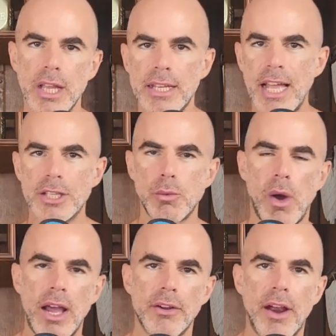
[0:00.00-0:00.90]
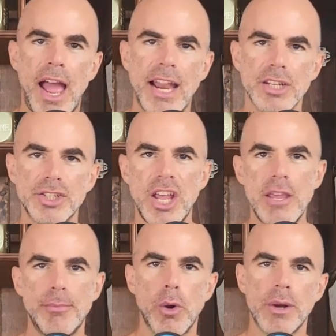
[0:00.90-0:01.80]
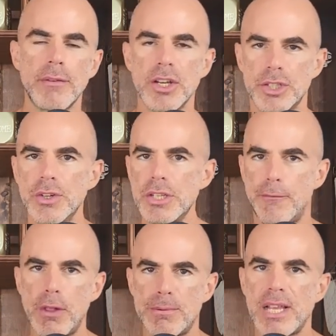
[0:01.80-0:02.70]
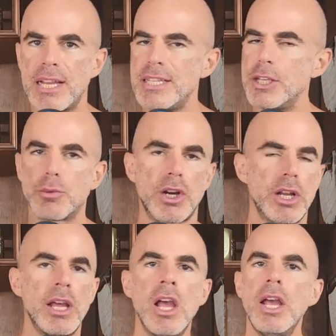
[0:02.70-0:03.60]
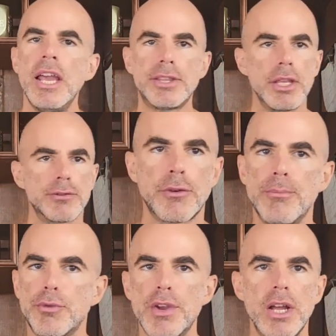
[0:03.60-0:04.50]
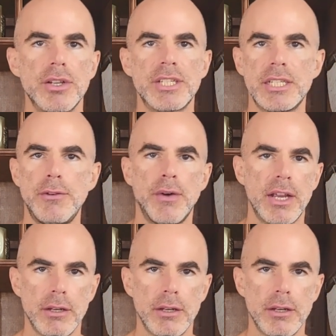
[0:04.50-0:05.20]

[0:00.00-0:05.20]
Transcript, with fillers: like that's why they're out of shape or whatever else. There is a flip side to this. We're going to hit this from 360 fucking